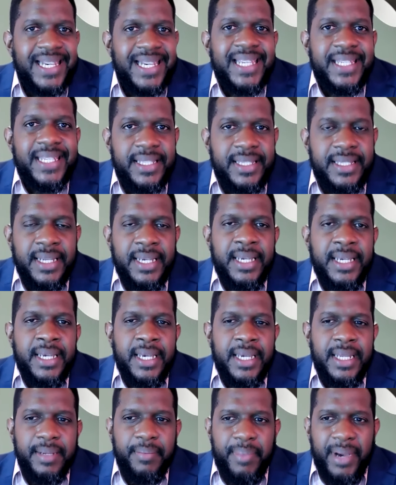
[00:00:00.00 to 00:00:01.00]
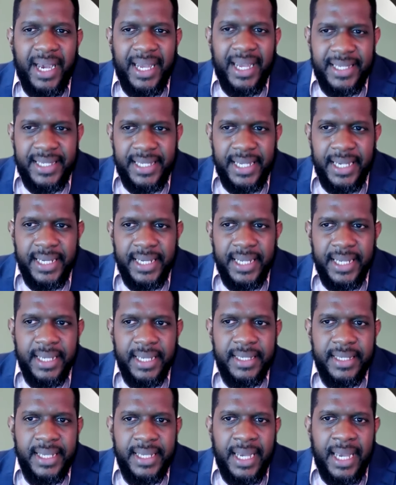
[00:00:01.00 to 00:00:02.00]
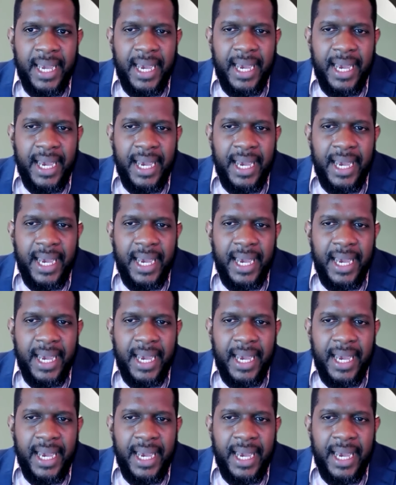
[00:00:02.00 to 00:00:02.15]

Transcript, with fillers: least the past 10 years.